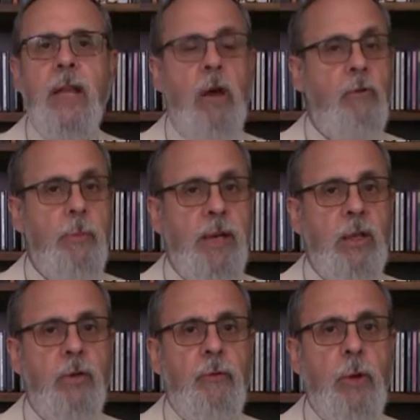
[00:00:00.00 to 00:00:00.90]
Now, from an
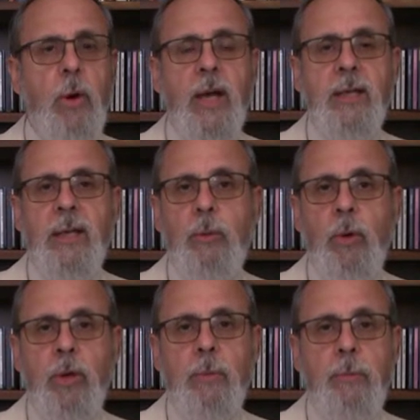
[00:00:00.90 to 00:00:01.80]
interview I did
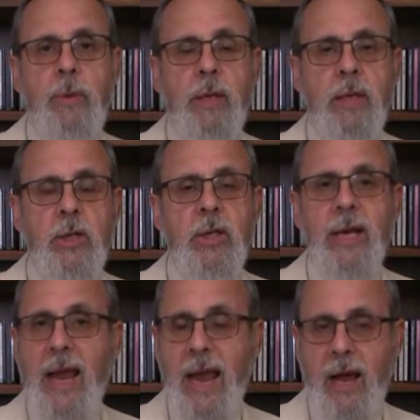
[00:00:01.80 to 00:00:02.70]
with
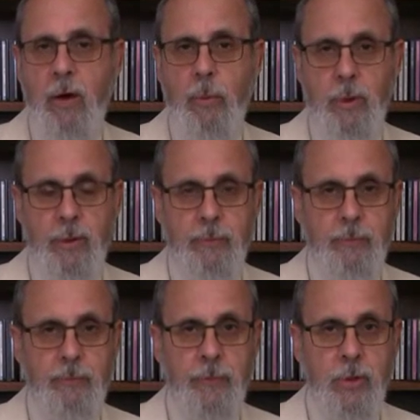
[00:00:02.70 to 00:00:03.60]
Bineshi Alibert.
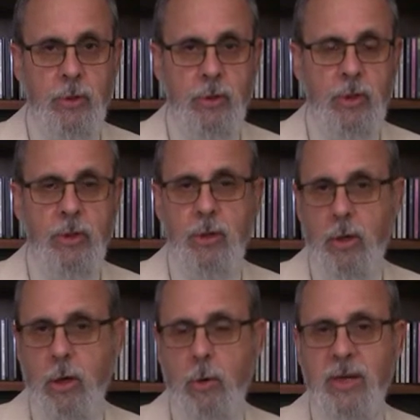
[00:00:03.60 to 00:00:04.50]
She's the
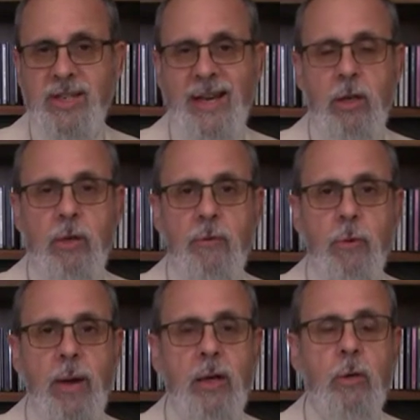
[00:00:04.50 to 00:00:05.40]
co-executive
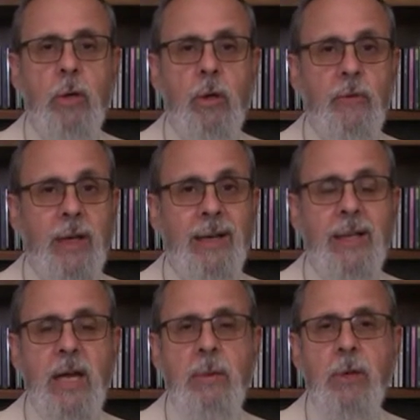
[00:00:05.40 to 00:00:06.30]
director of the
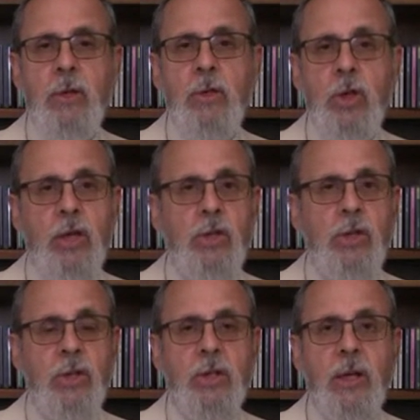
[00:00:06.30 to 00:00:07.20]
Climate
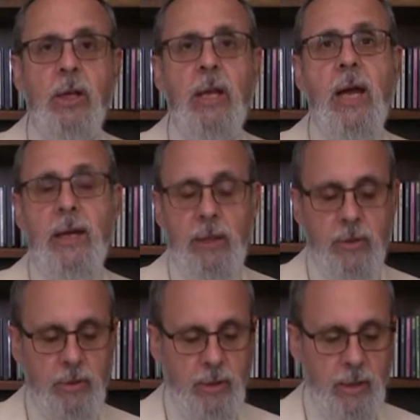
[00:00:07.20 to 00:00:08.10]
Justice
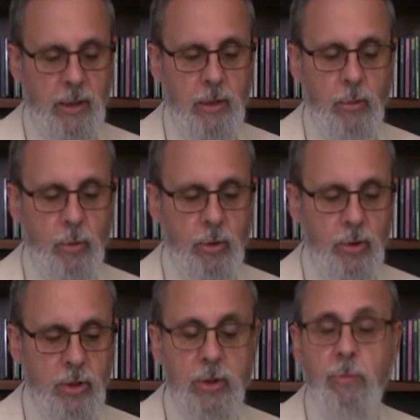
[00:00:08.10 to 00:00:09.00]
Alliance,
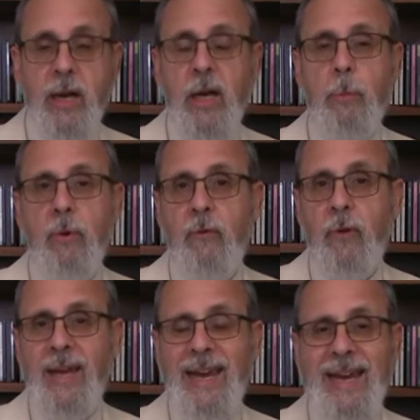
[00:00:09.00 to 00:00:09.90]
which is made up
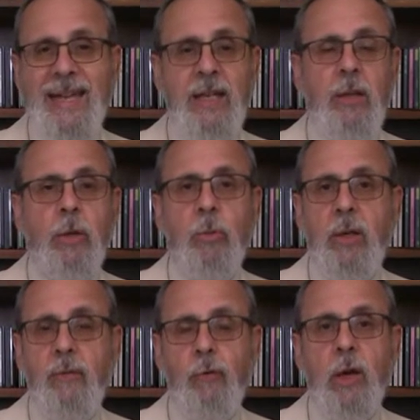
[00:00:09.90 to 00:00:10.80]
of
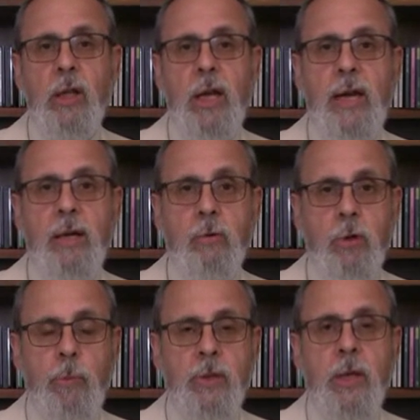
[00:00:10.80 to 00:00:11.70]
83 frontline
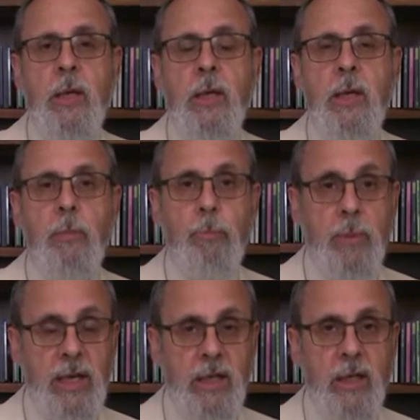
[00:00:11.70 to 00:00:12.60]
groups,
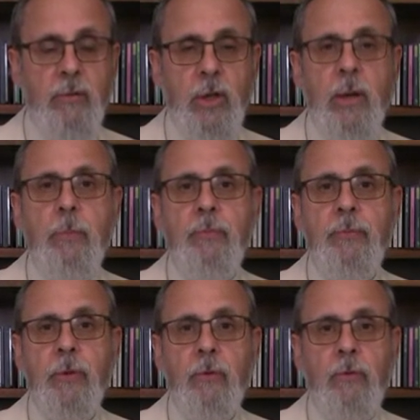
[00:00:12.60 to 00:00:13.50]
many of
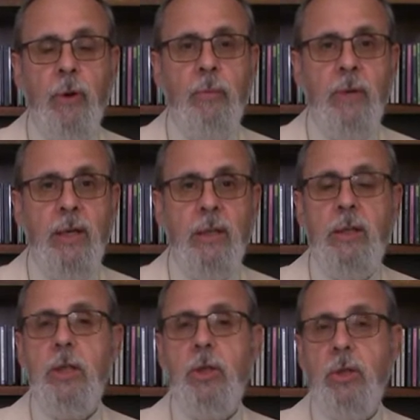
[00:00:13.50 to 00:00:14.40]
them from
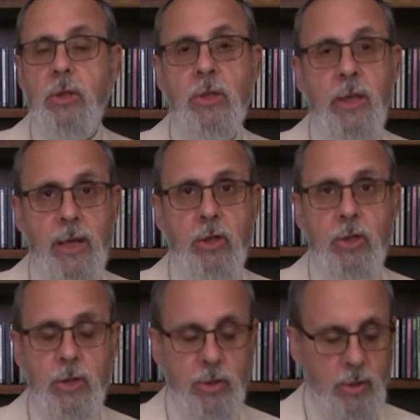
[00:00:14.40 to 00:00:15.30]
indigenous
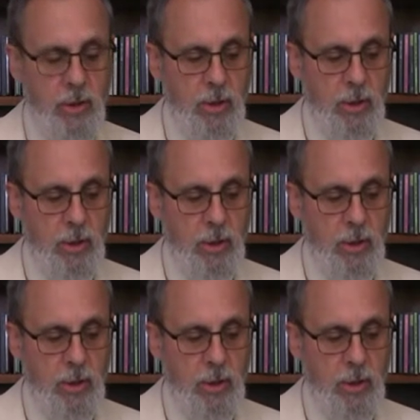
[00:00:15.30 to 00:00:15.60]
nations.